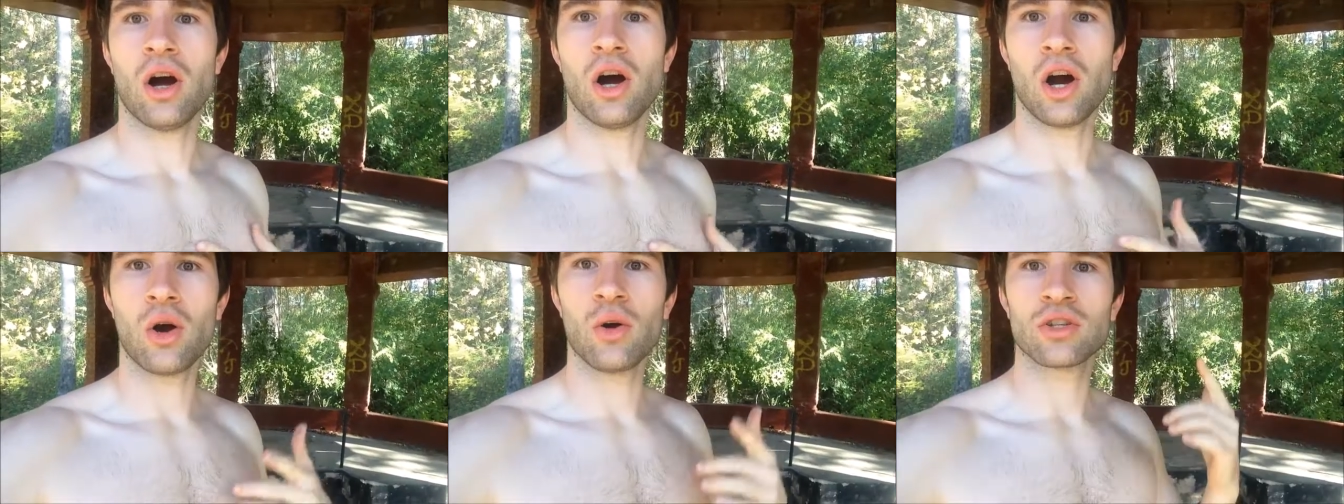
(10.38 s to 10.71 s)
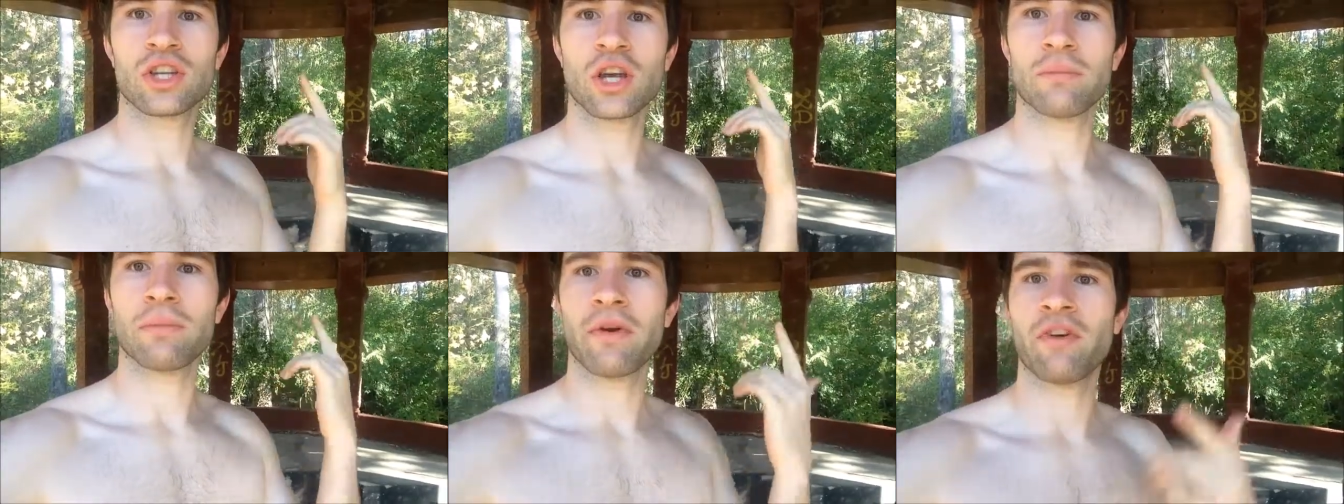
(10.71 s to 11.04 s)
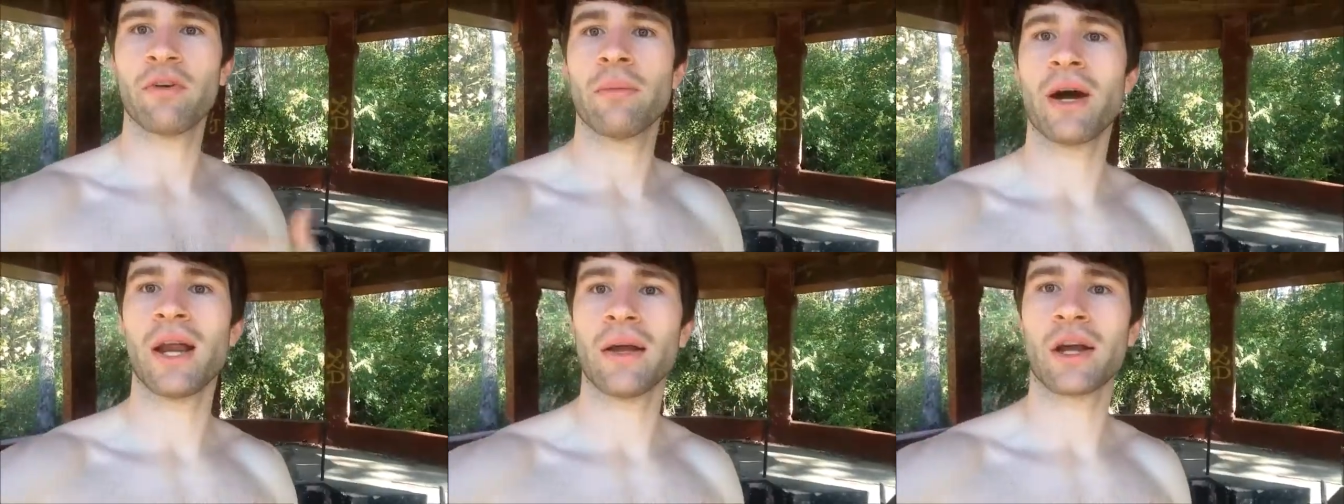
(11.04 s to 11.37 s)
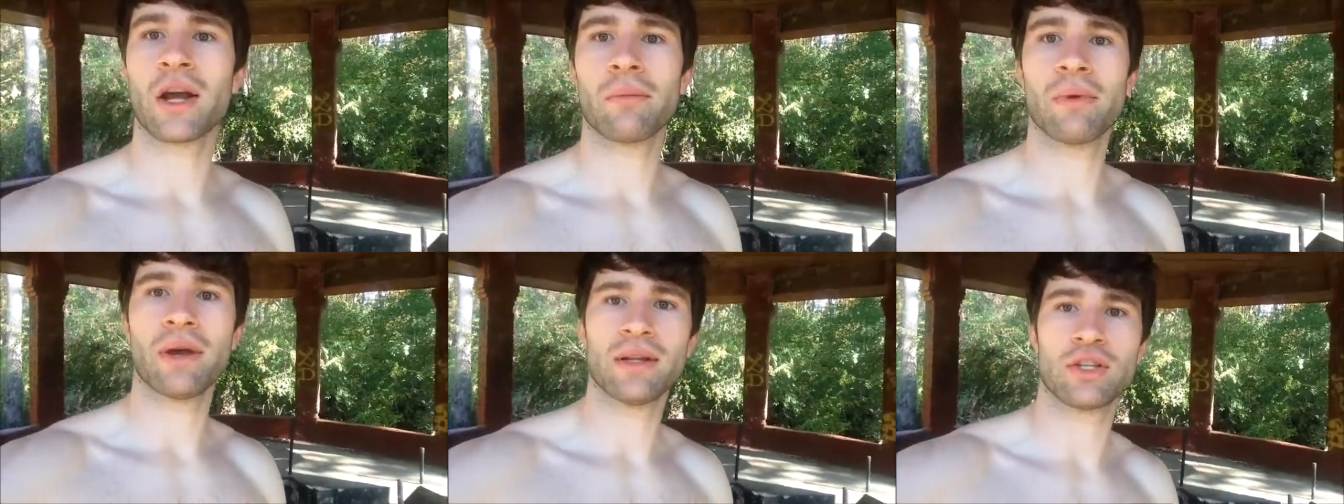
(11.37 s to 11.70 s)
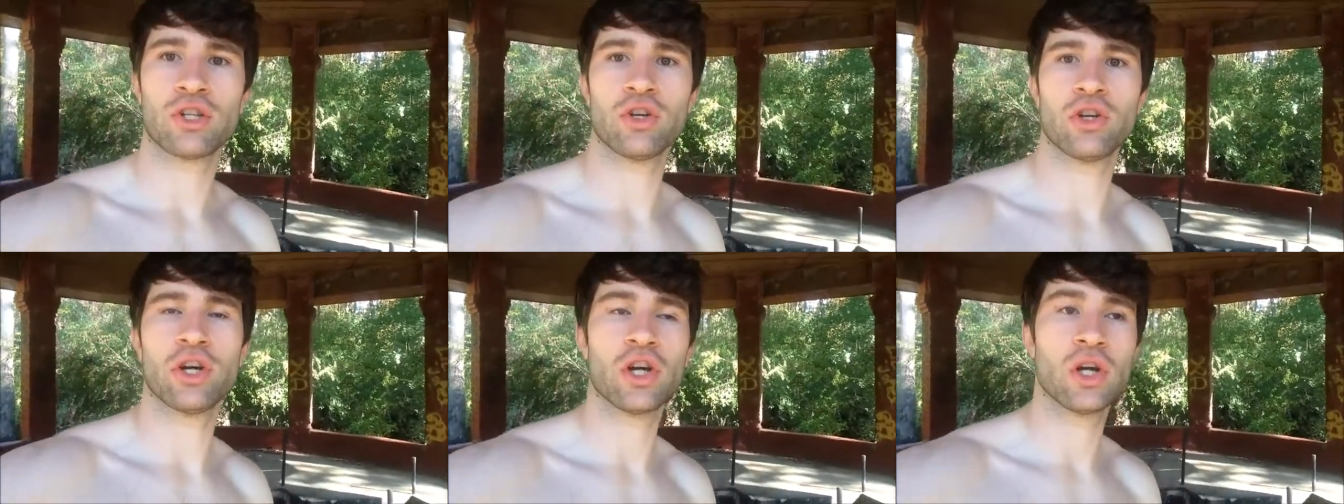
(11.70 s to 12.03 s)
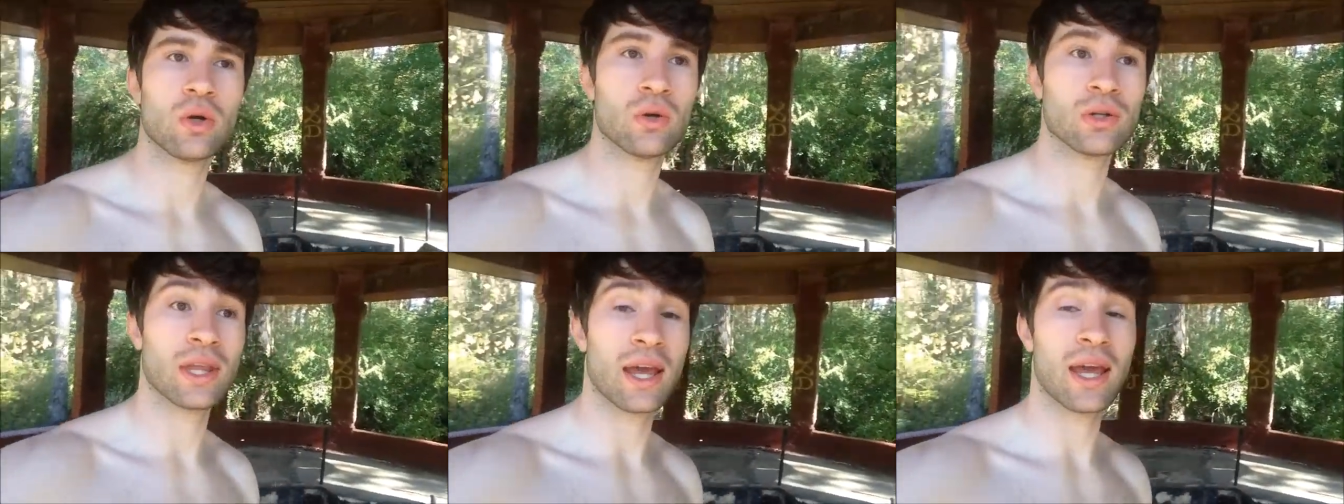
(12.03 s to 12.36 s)
what's up everybody? Coming at you
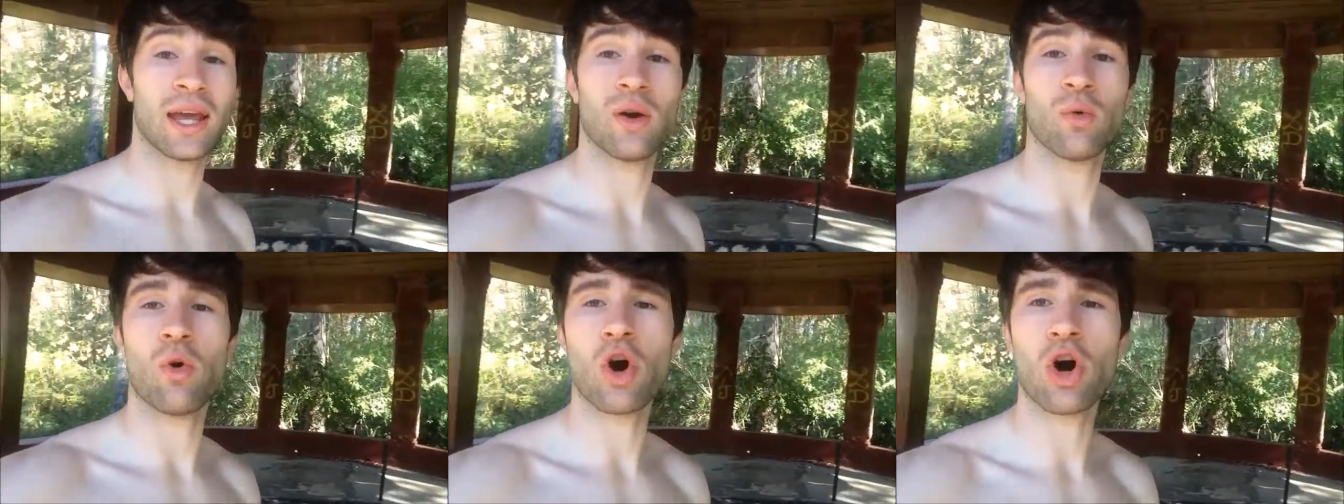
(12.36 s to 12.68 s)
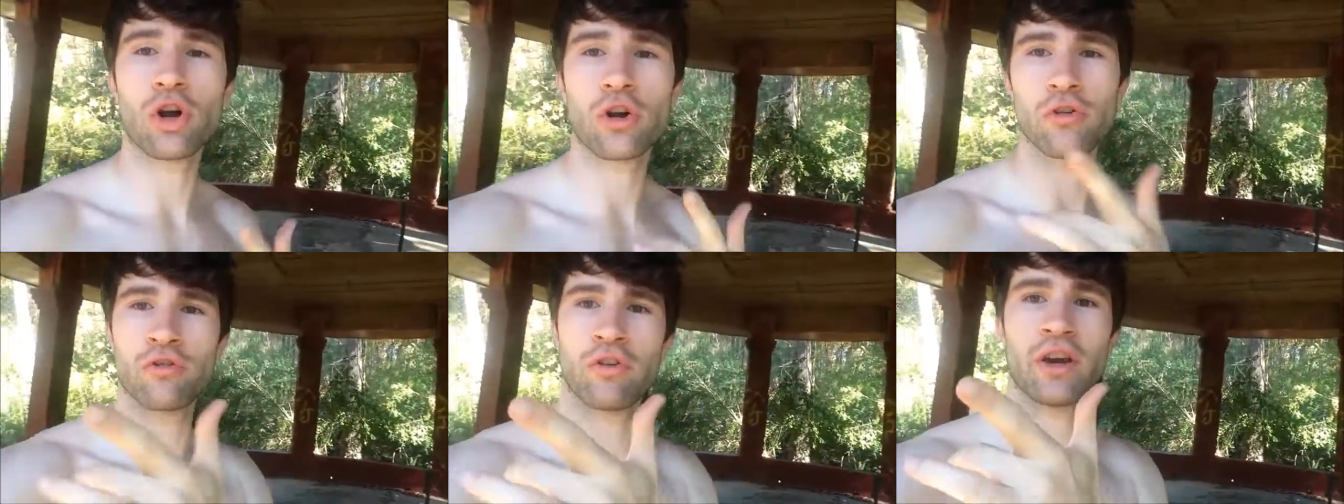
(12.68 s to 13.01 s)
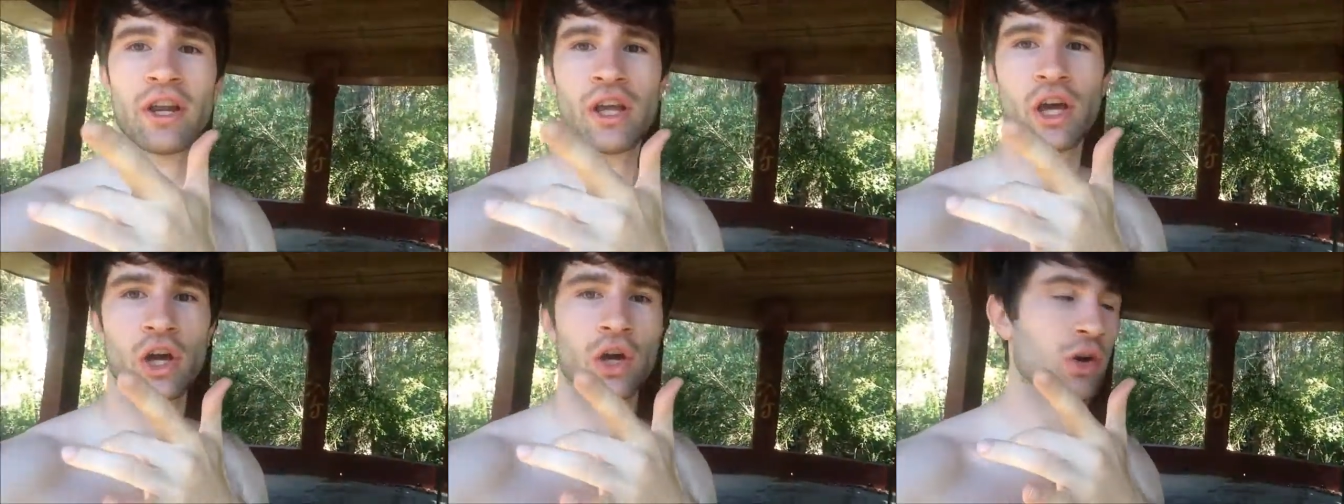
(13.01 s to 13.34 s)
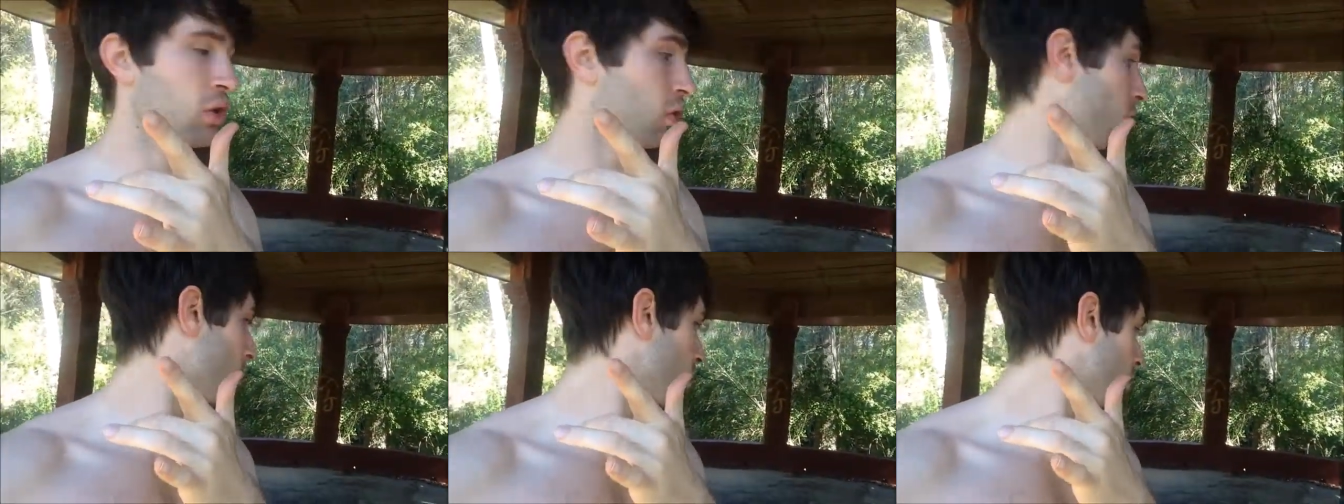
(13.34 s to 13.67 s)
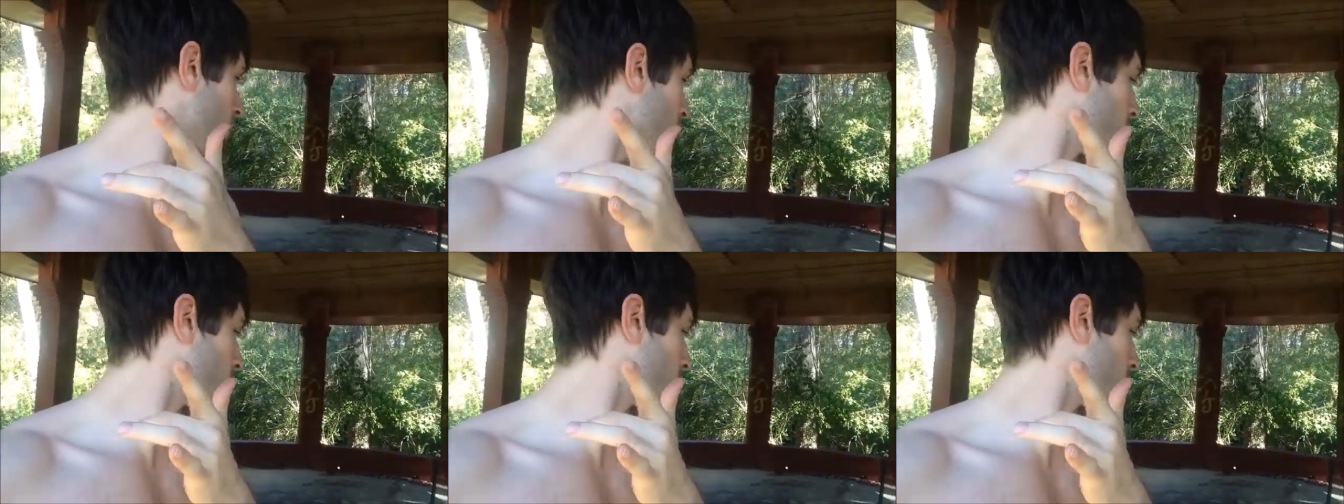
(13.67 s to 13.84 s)
here with a water video.